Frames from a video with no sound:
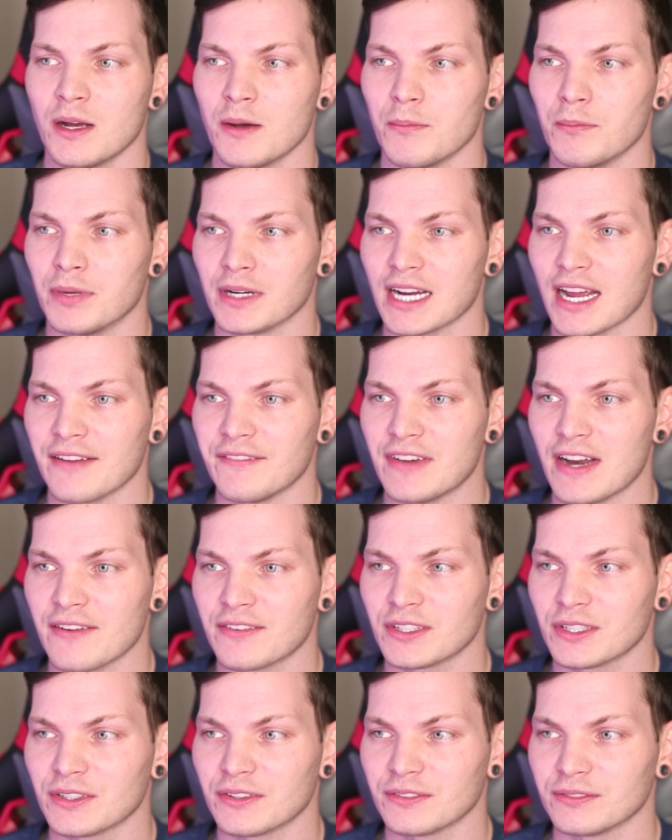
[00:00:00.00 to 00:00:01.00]
but I've
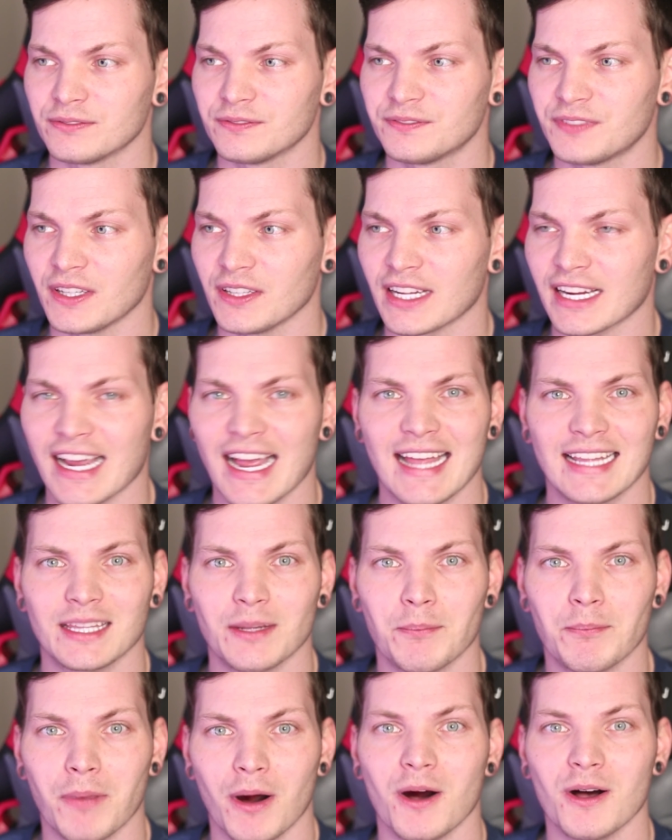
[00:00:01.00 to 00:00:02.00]
never felt like I had
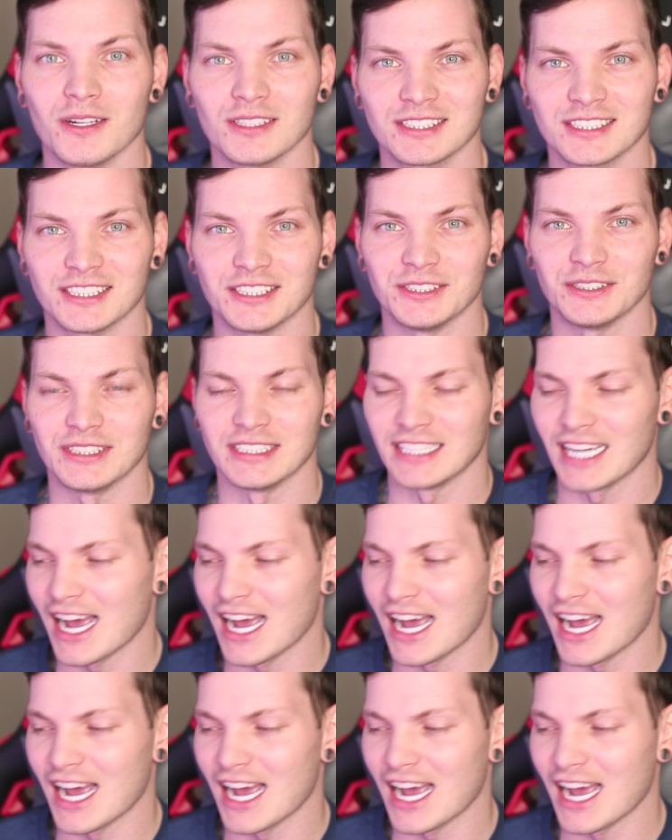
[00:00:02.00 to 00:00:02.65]
the balls to do it.